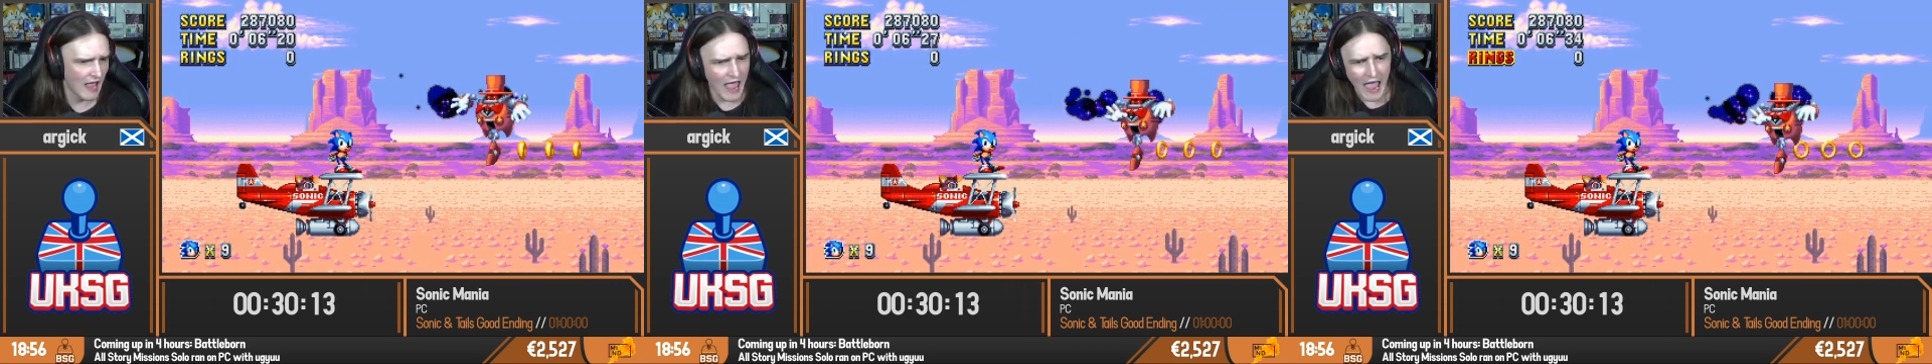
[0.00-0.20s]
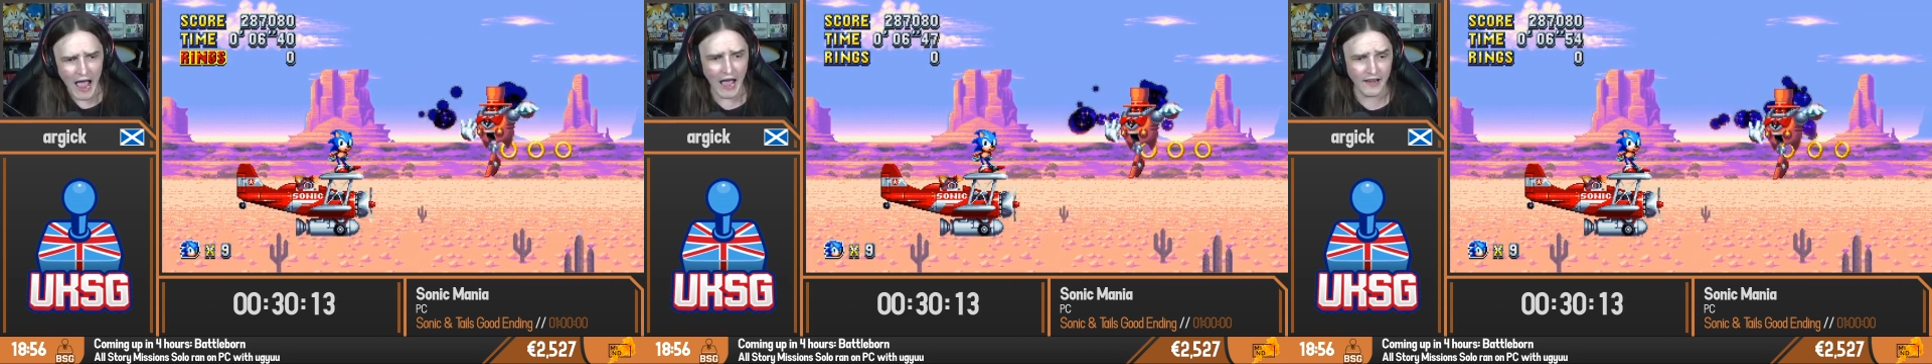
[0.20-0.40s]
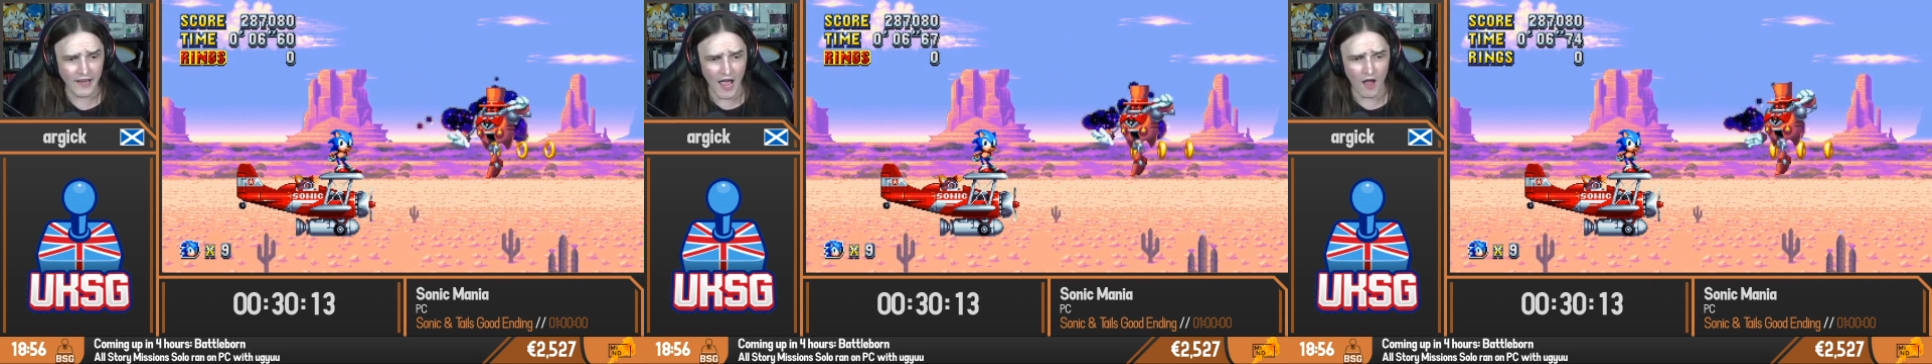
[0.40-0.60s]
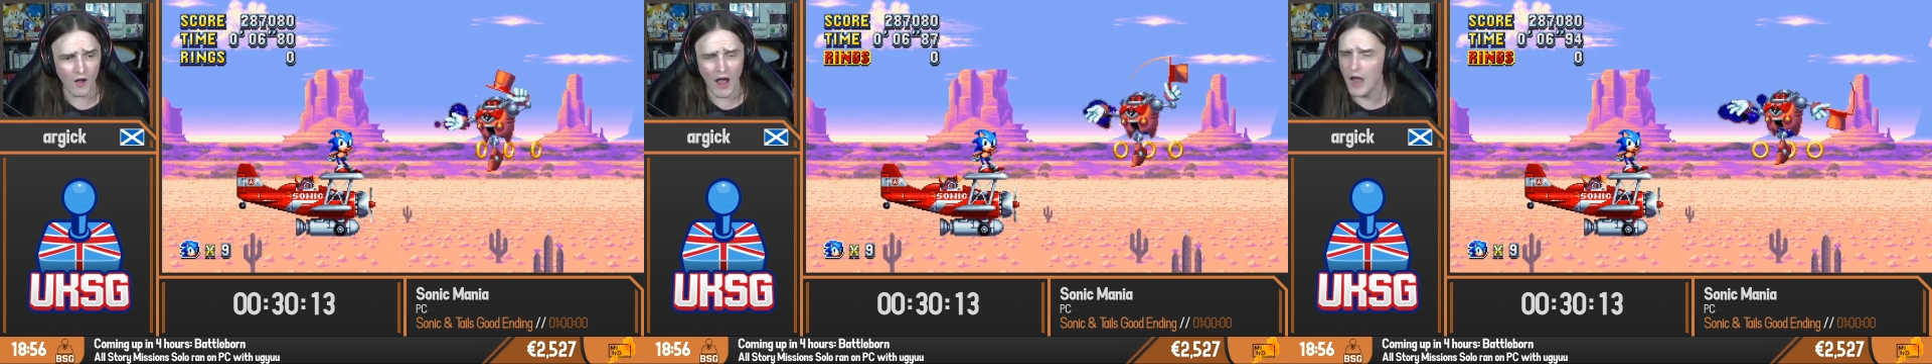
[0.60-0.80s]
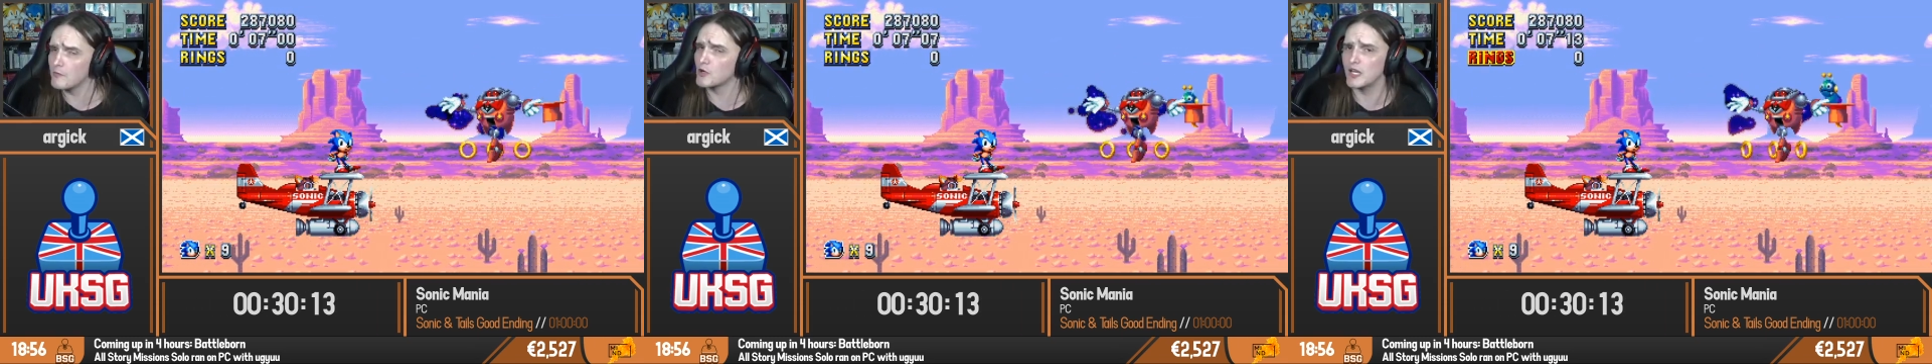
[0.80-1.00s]
And now
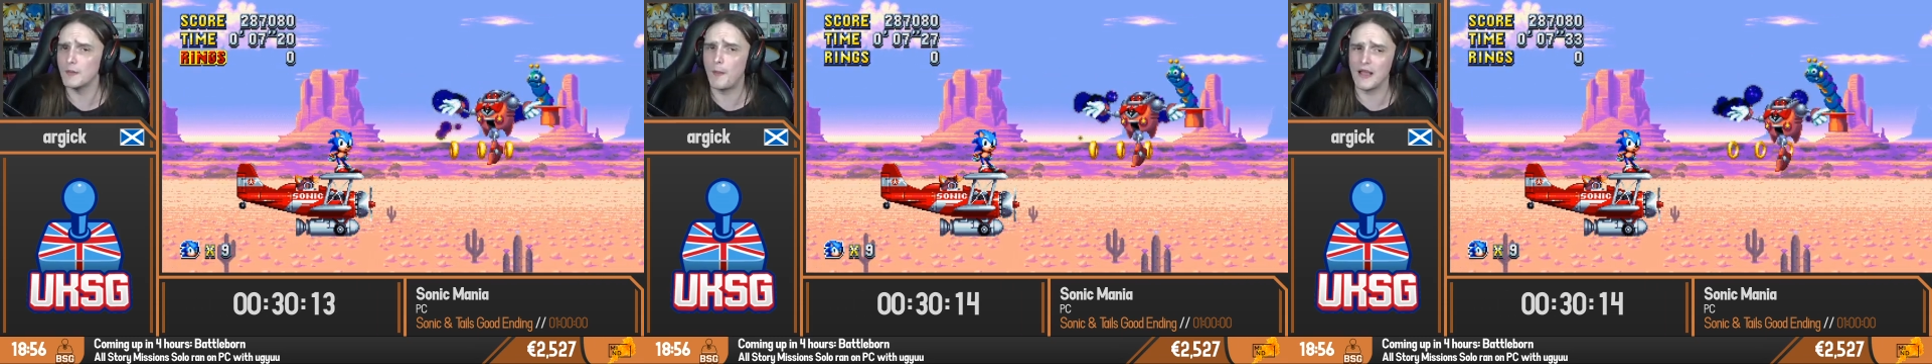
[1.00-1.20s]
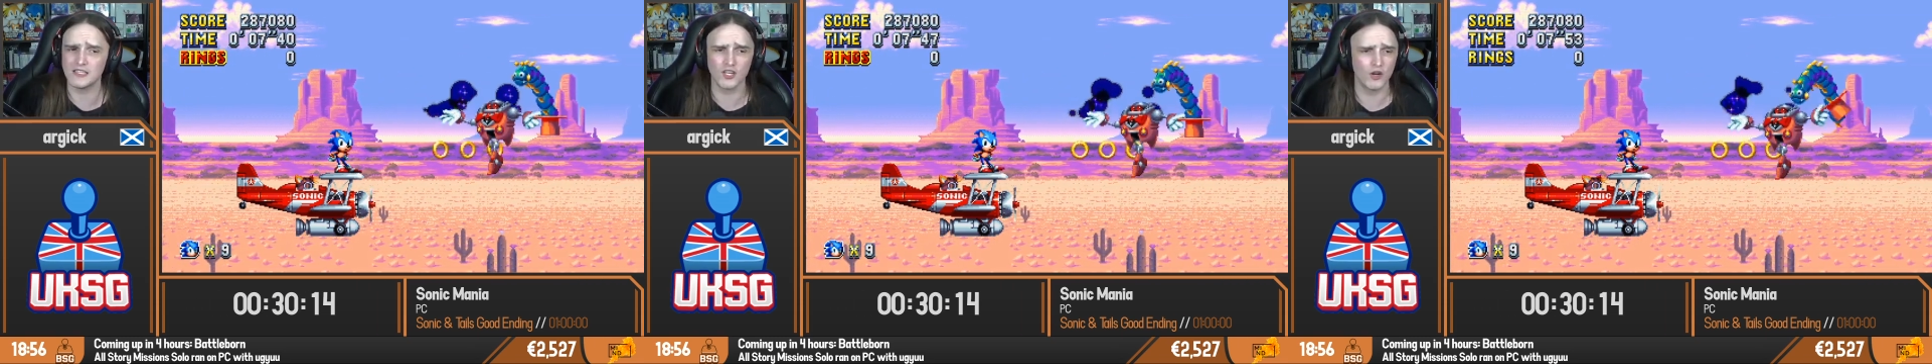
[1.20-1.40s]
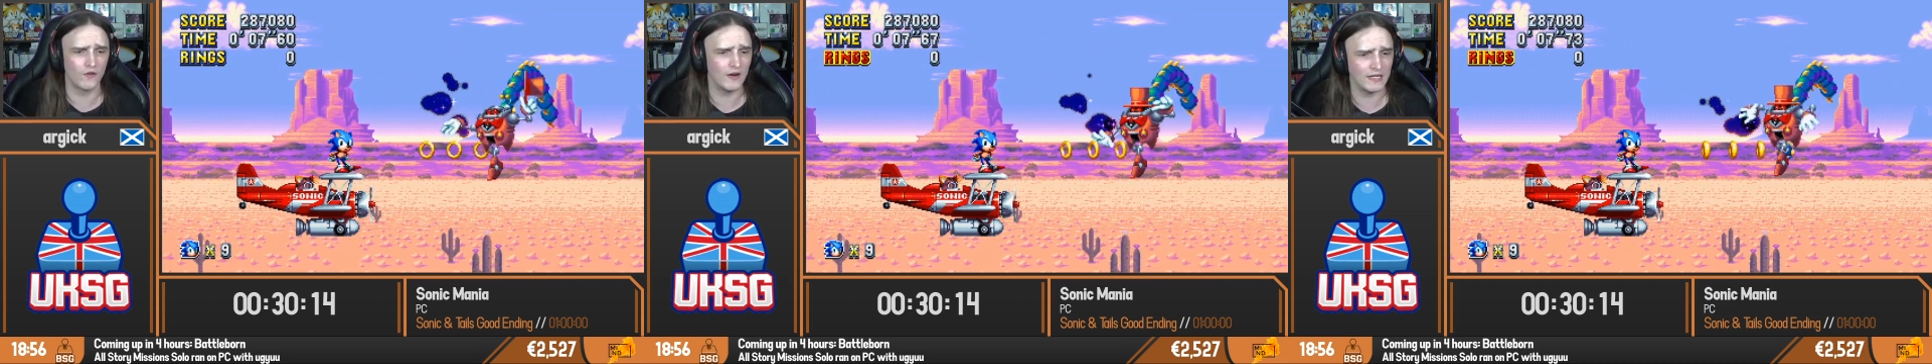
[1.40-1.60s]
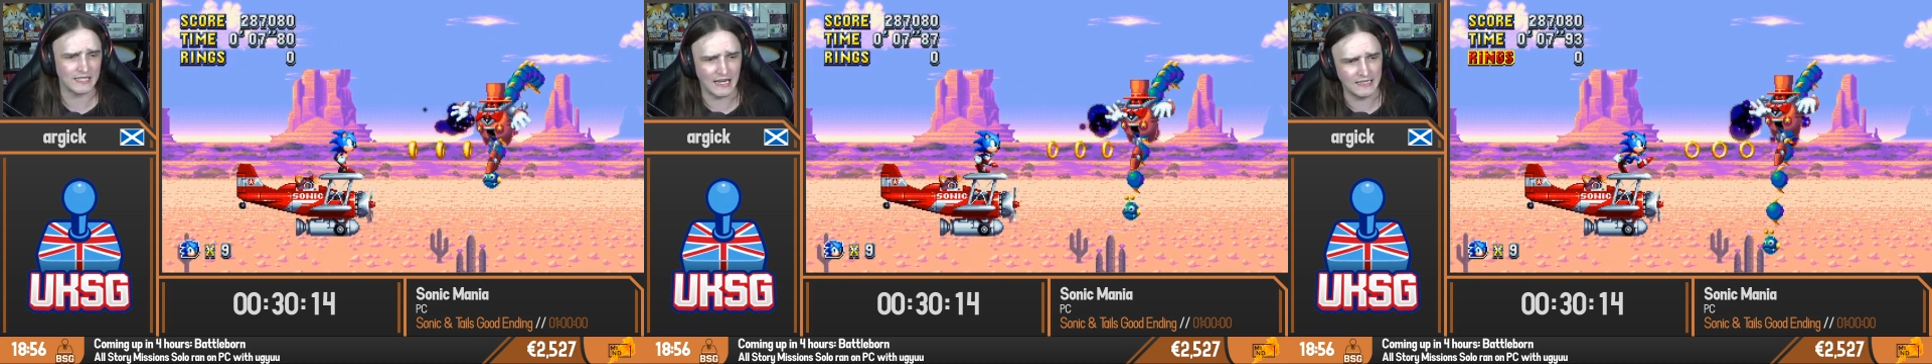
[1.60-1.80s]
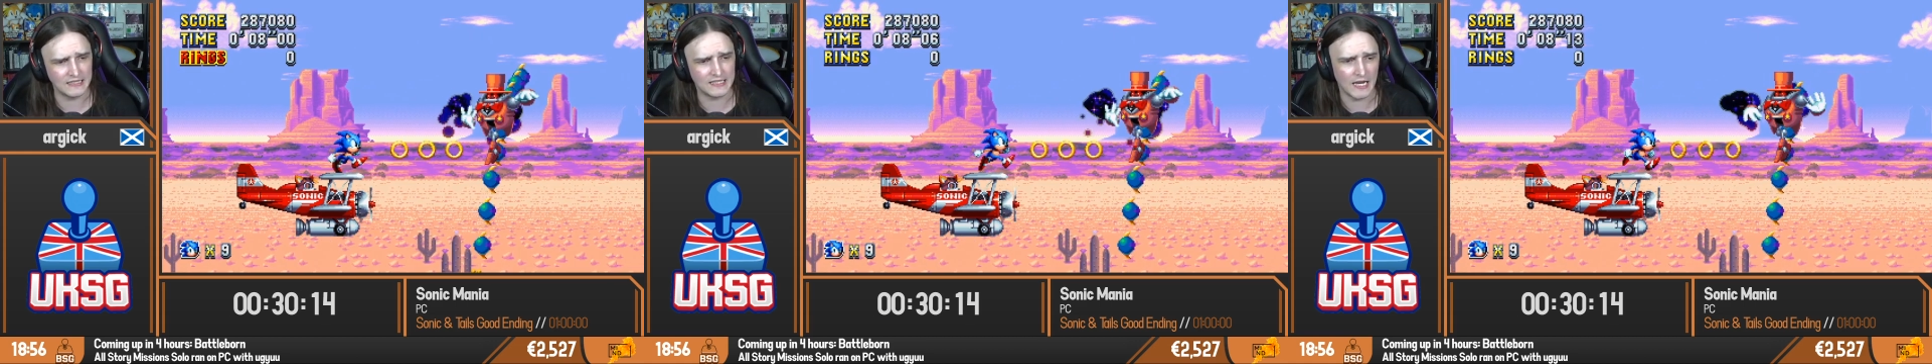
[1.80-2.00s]
I'm going to pass it over to
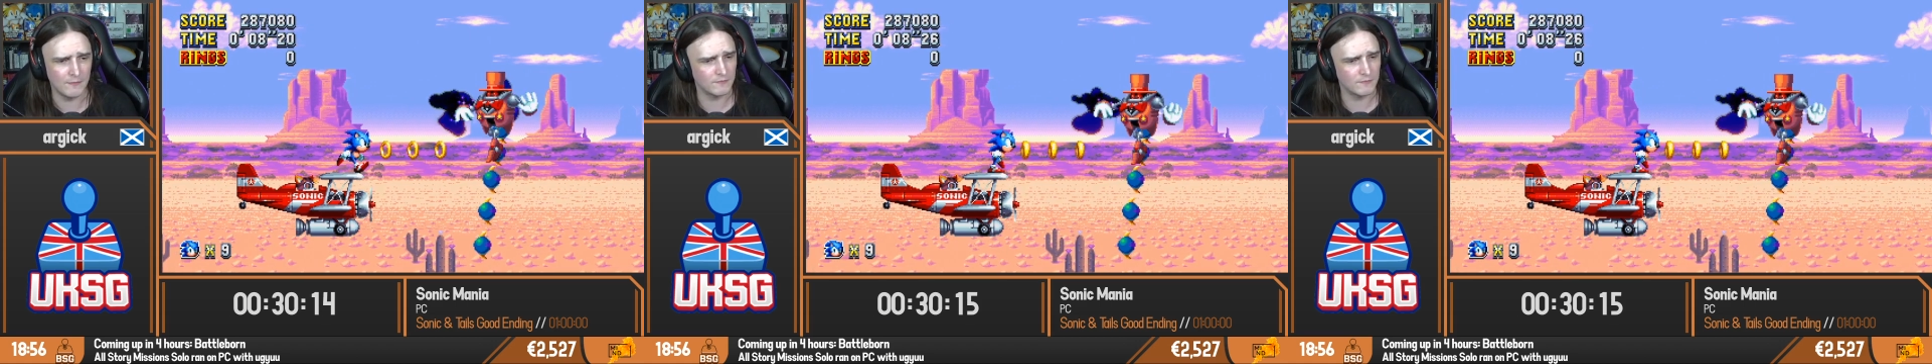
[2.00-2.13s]
Tiny Tim.